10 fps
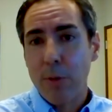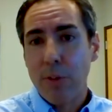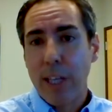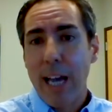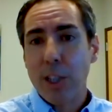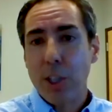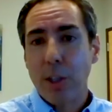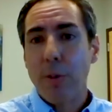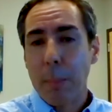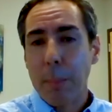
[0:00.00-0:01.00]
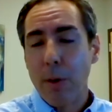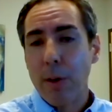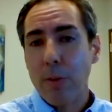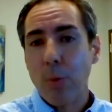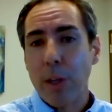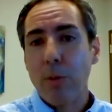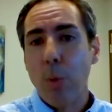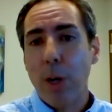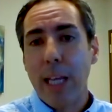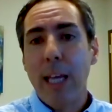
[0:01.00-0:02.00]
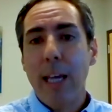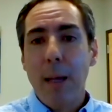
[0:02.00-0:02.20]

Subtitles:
the cash in the correct period in 2020.